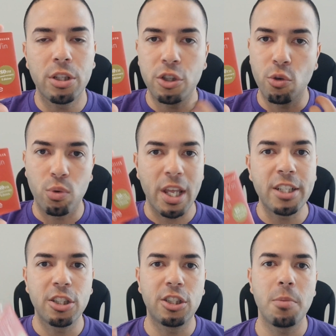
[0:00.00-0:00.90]
your
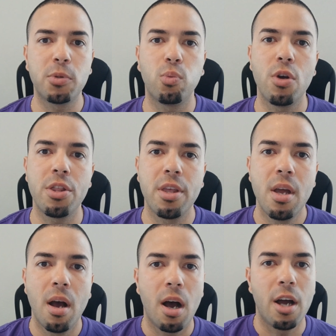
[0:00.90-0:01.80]
relationships with
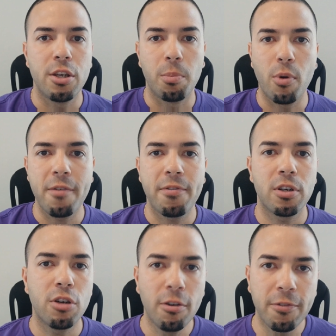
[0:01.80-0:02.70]
uh, your
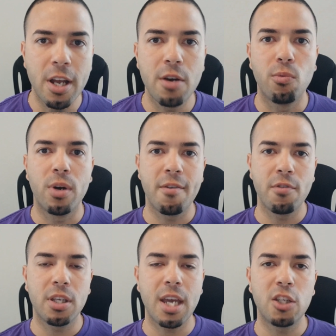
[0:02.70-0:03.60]
boyfriend, girlfriend, or
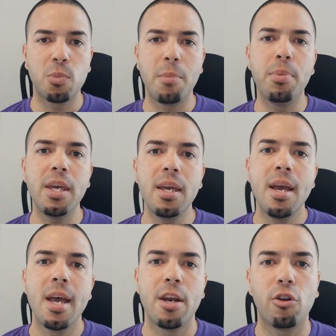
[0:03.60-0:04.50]
whatever the case may be,
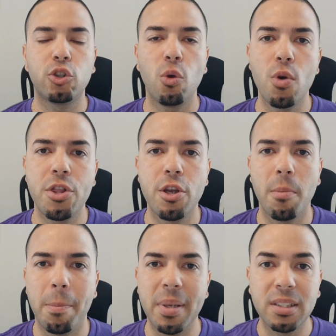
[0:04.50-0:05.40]
and also with
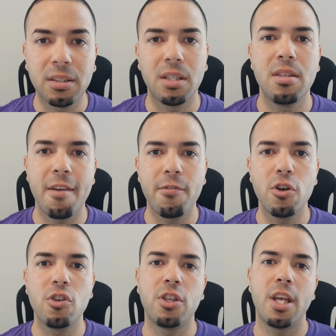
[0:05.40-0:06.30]
your business
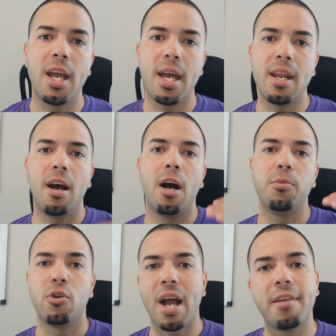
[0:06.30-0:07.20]
endeavors and
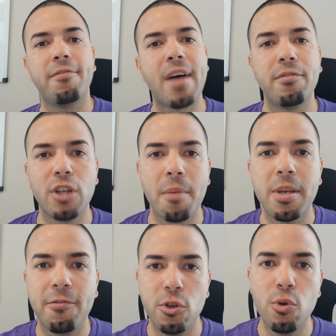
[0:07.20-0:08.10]
um, your nine to five
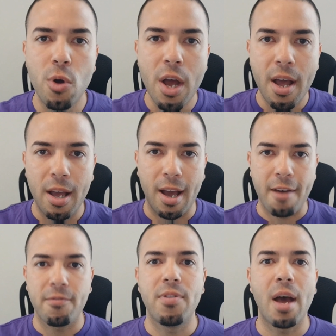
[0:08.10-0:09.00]
job if you
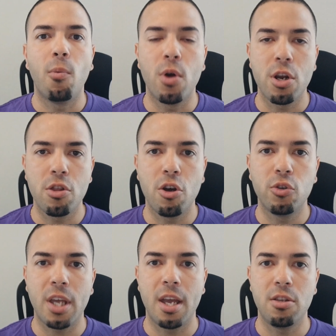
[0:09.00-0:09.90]
have that one of
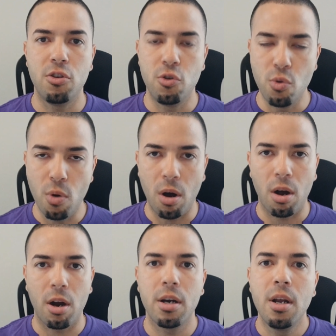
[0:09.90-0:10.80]
those and you
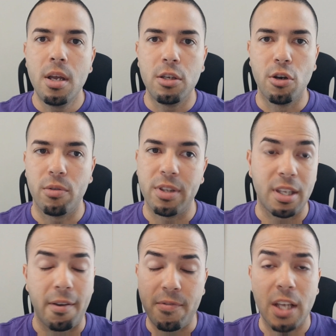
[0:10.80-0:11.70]
are, you know,
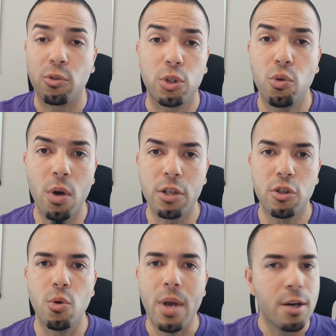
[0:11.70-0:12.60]
if that's what you want
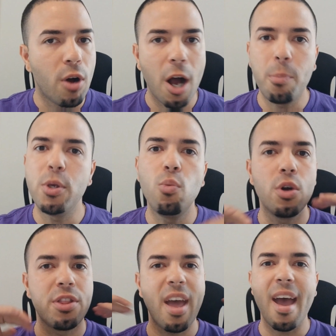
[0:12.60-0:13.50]
to do. It'll help you
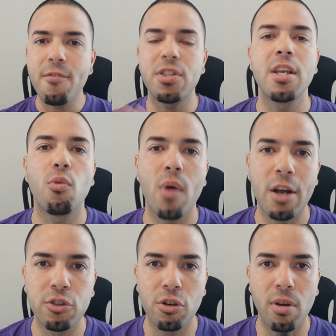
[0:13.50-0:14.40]
with everything
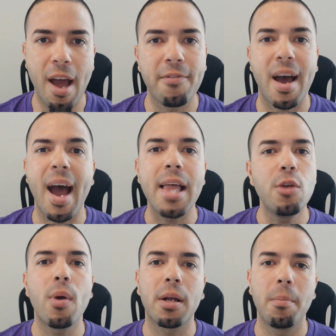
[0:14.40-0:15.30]
around your life. I
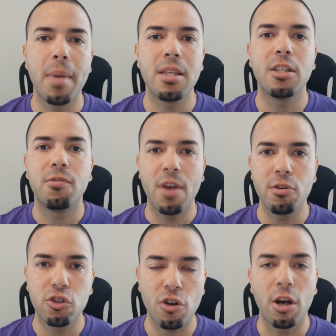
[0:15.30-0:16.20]
highly recommend it. It's
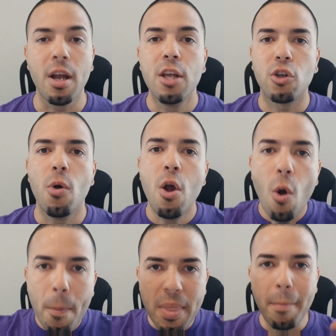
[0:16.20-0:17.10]
very strong. So,
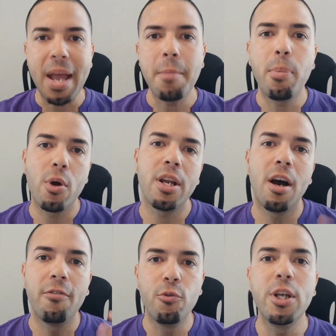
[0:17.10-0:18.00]
the main
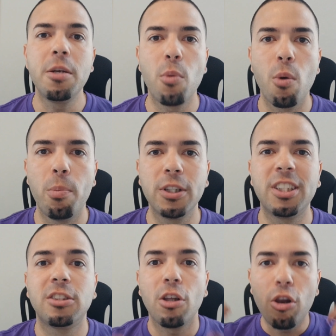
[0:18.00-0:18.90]
point of reading more
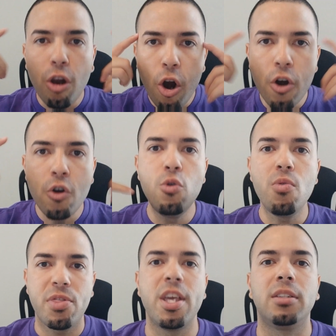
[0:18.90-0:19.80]
books is to learn
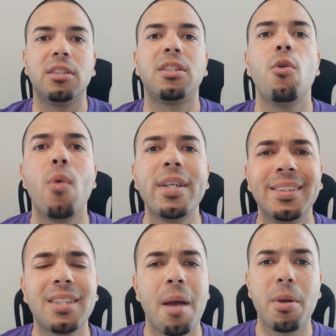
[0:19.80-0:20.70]
new things instead of
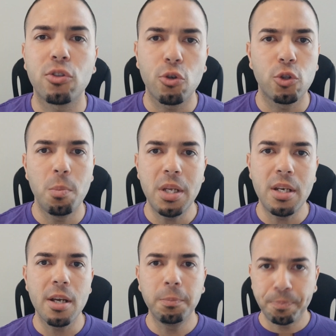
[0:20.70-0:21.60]
wasting time on social
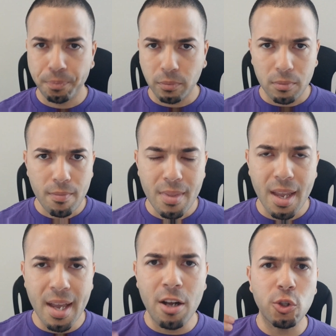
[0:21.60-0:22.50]
media
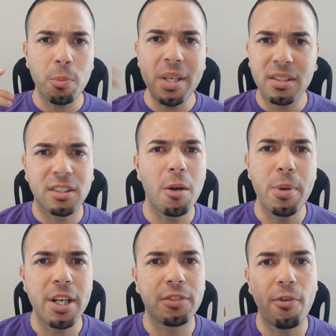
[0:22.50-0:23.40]
and being
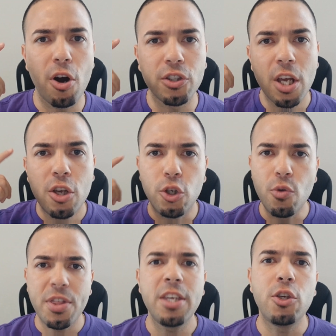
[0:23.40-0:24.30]
stubborn as far as
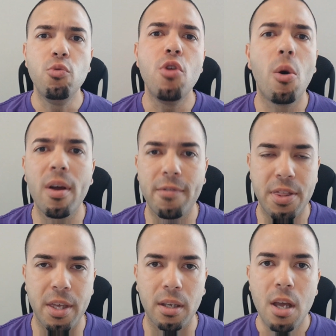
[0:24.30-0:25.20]
you think you know
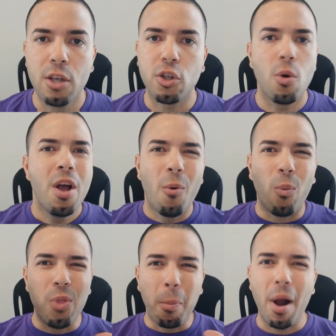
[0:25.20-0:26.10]
everything. So
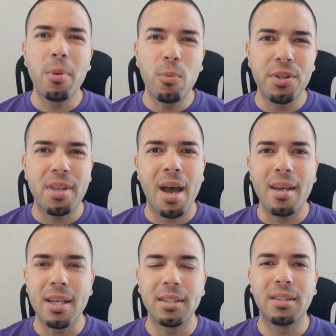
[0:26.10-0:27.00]
the problem with
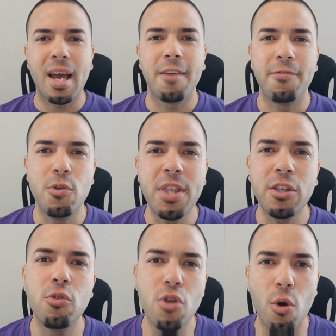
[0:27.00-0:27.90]
that is that if you
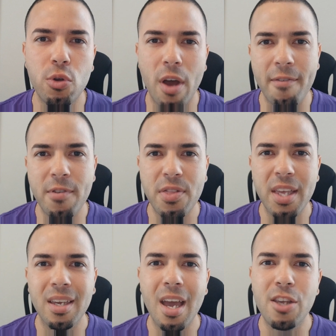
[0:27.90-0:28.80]
think you know
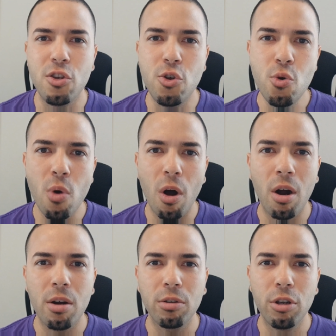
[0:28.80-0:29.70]
everything and you
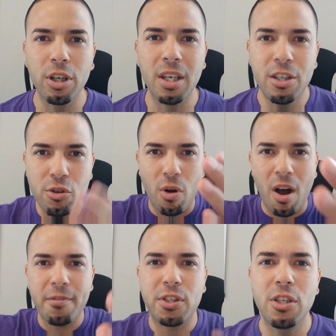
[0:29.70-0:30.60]
are looking, you know,
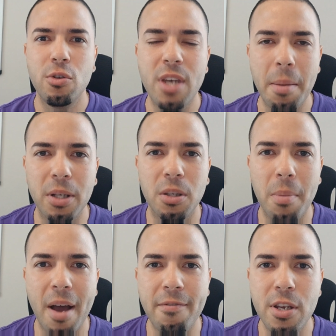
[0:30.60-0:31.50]
obviously you came
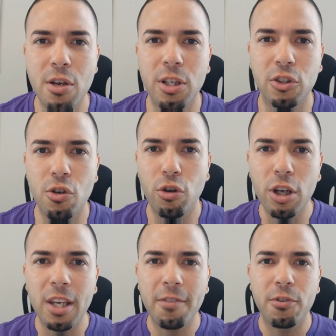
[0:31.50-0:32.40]
onto my video because you're
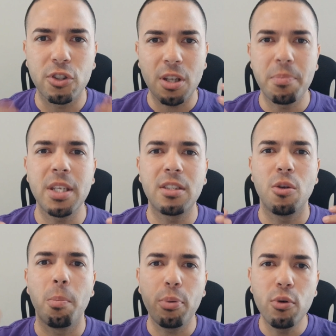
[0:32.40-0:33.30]
looking for something
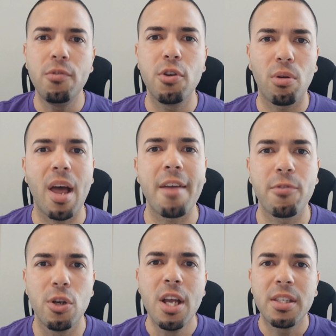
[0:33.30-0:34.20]
to improve your
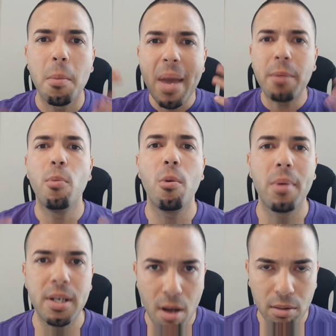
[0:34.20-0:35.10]
life or to make more
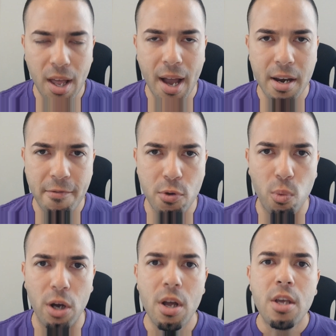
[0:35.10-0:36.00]
money online, if you
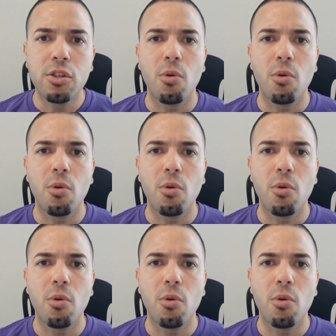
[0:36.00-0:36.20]
will.